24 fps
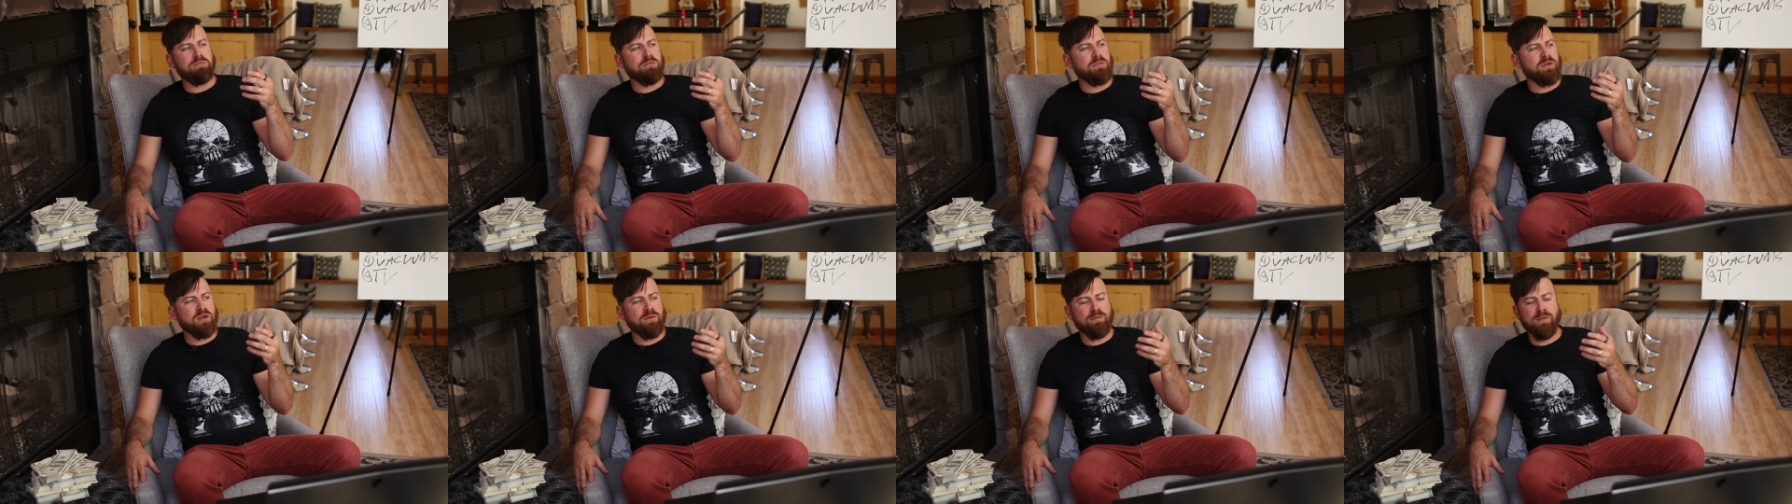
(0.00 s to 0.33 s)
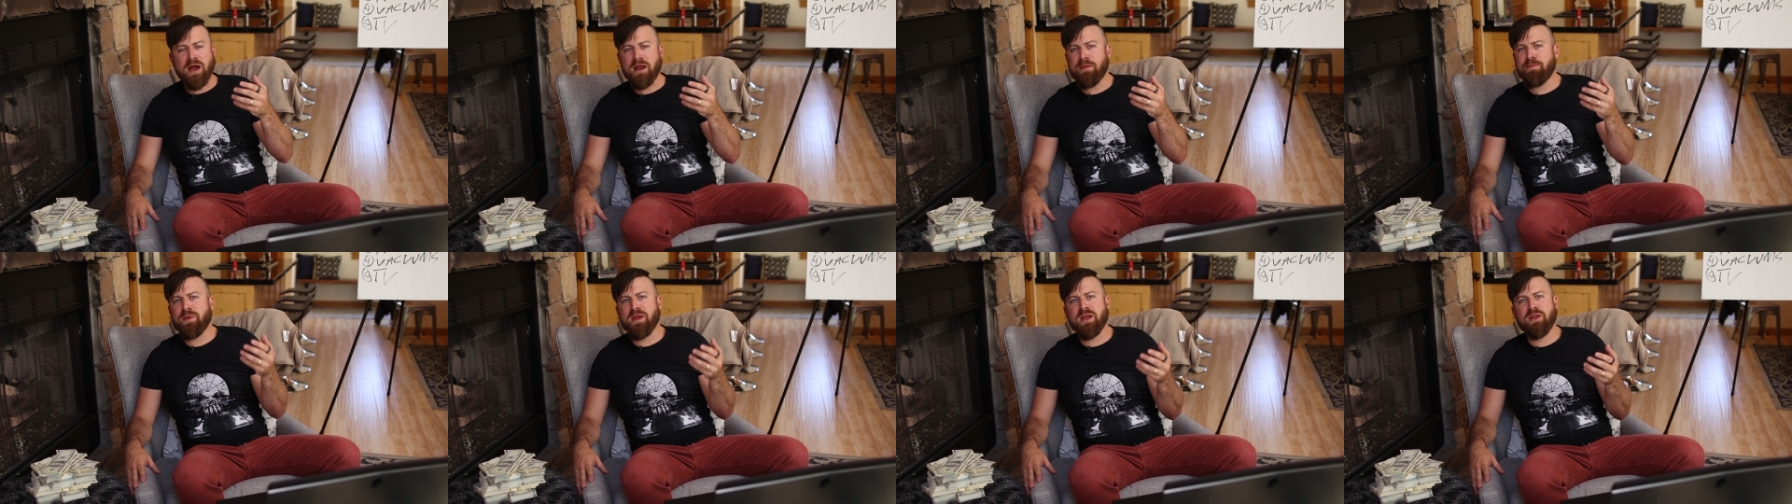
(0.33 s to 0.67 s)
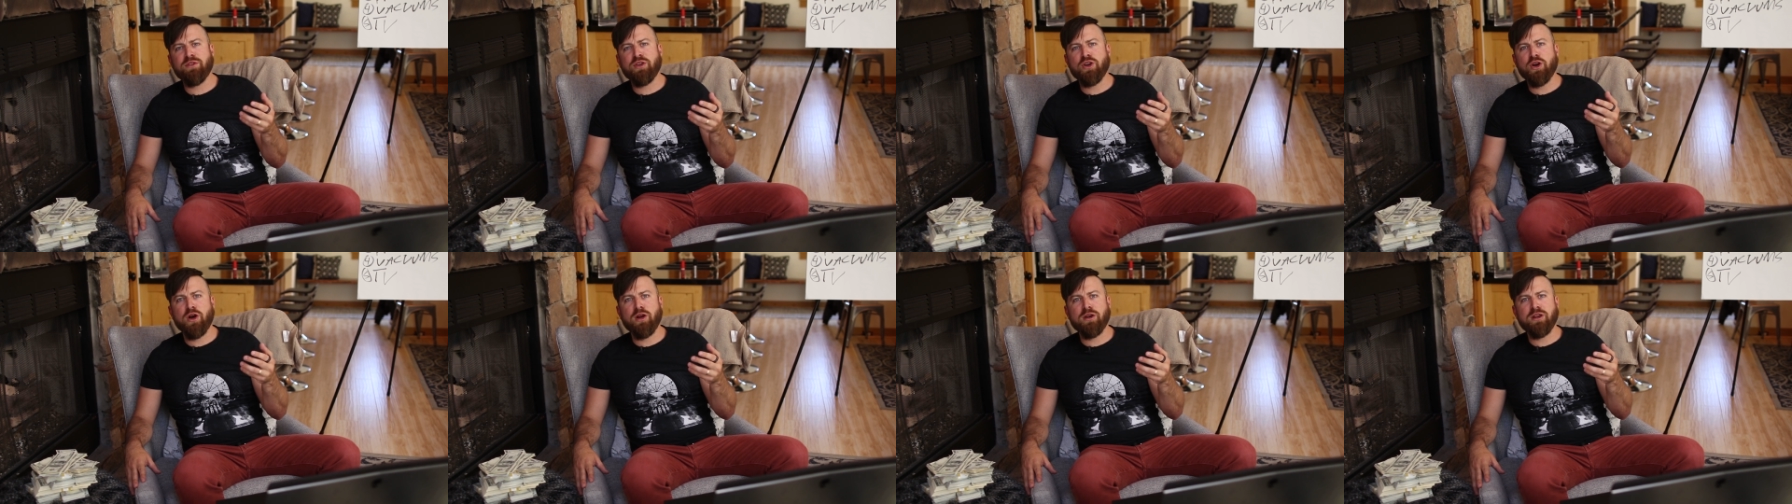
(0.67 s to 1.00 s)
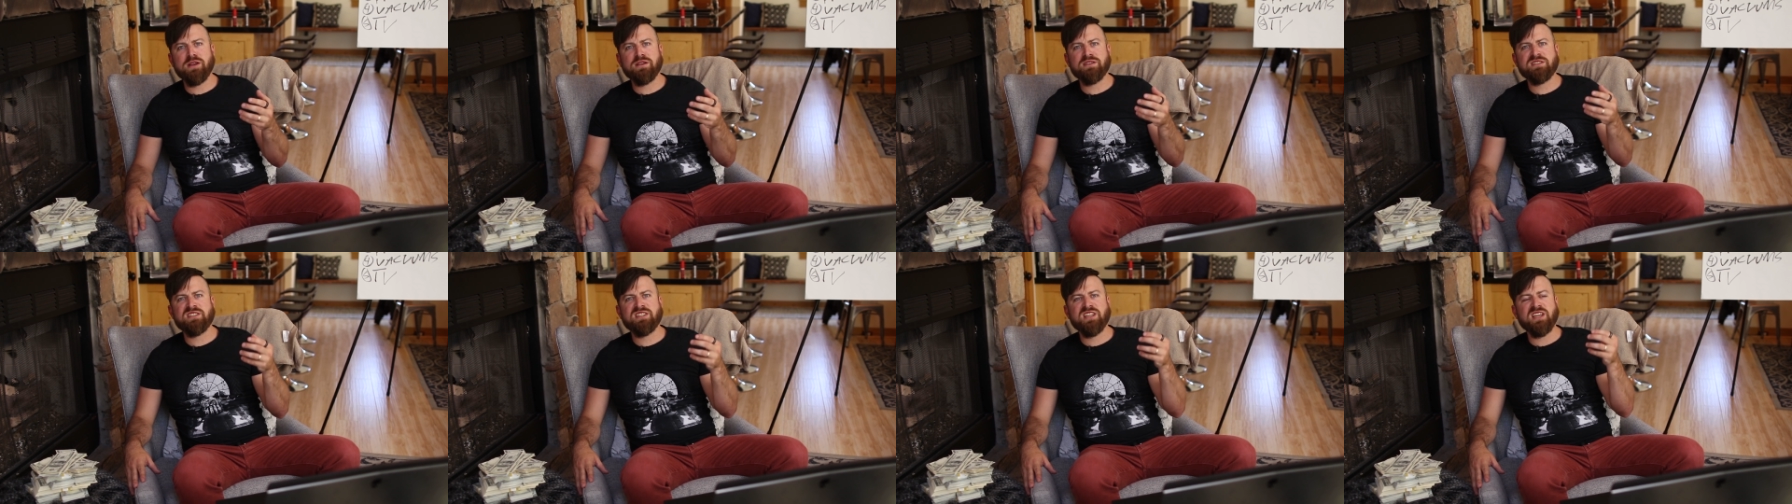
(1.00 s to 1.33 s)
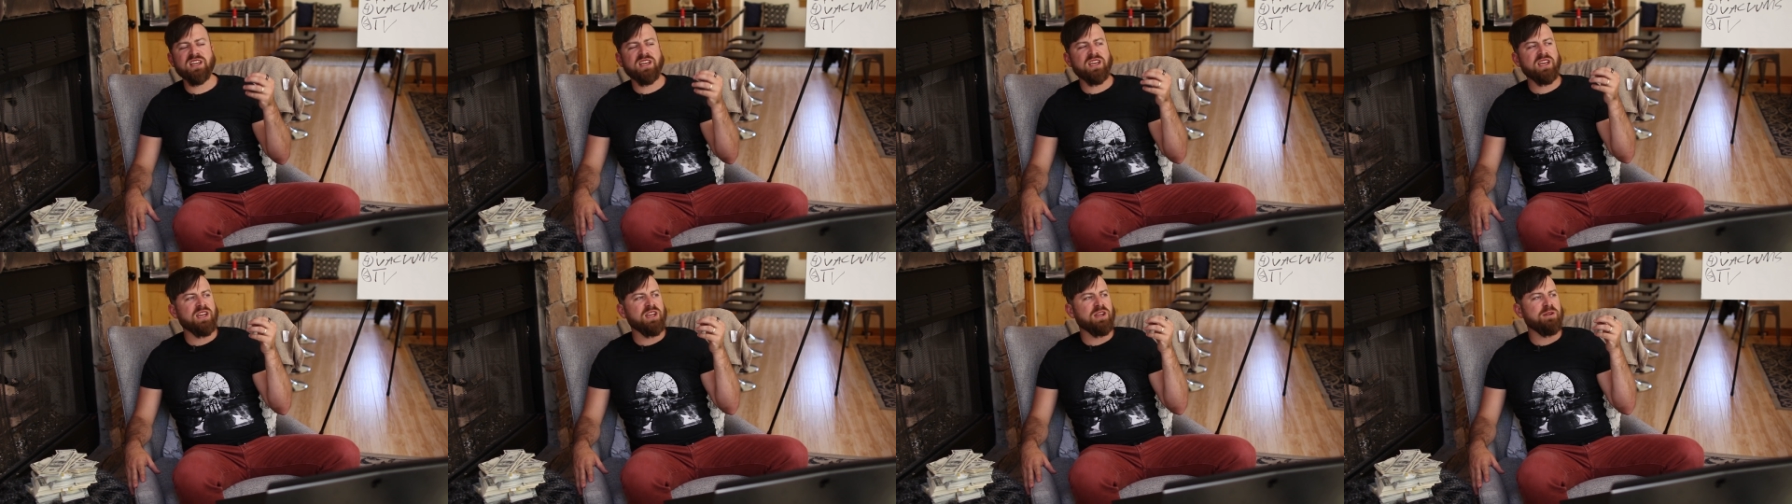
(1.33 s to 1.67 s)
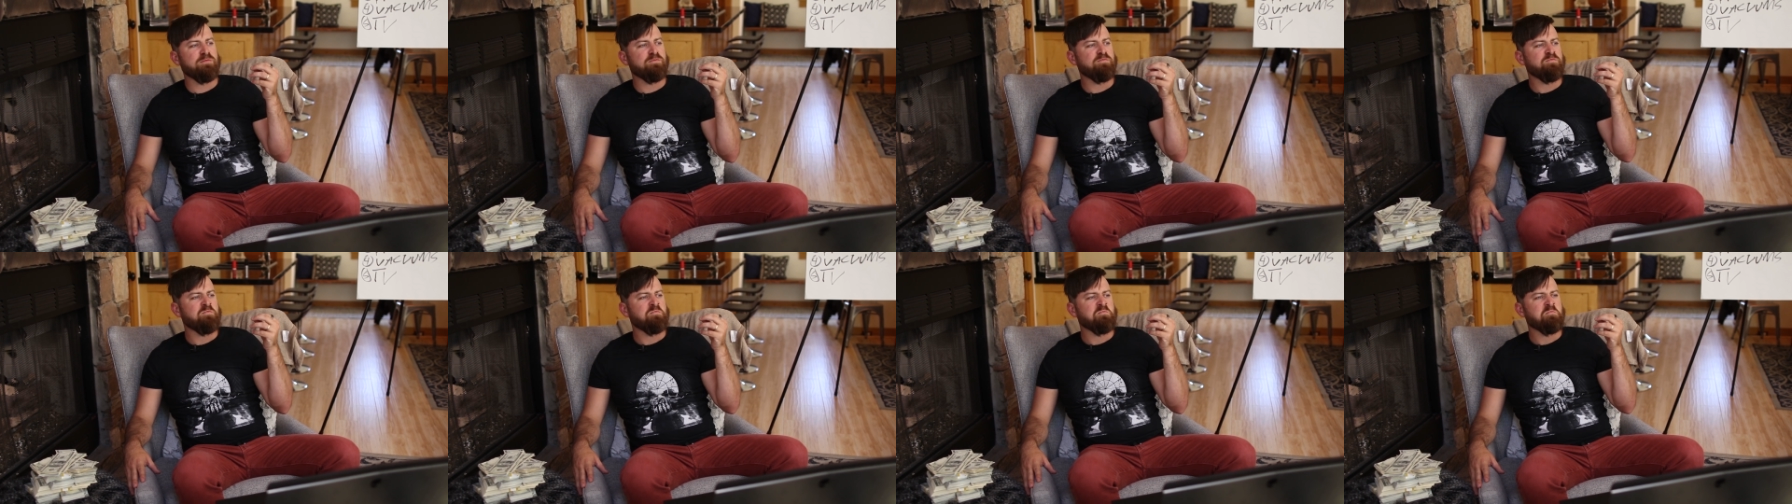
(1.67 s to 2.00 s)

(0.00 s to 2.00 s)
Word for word: you might be in the audience thinking,